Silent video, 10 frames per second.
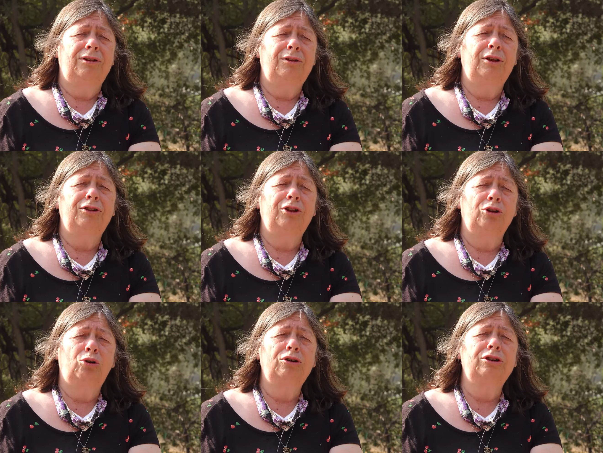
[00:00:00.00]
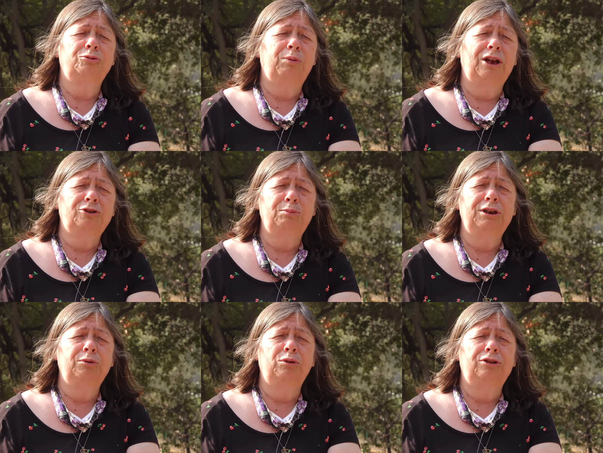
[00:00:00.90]
the Lord has blessed
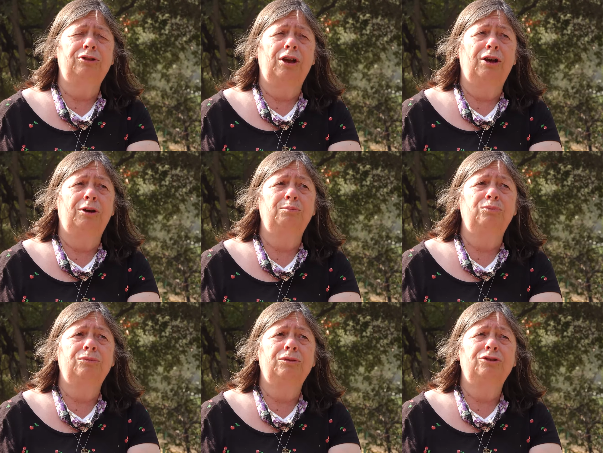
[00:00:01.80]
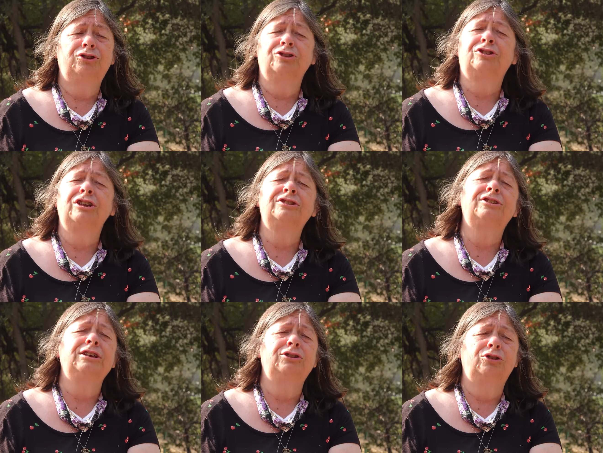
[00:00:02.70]
me with um, just
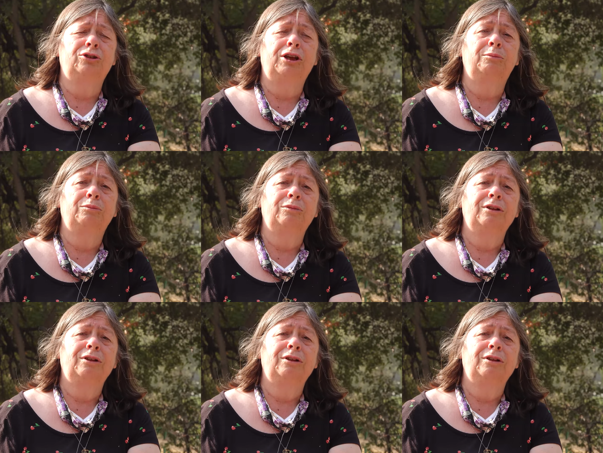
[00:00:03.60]
listening to them.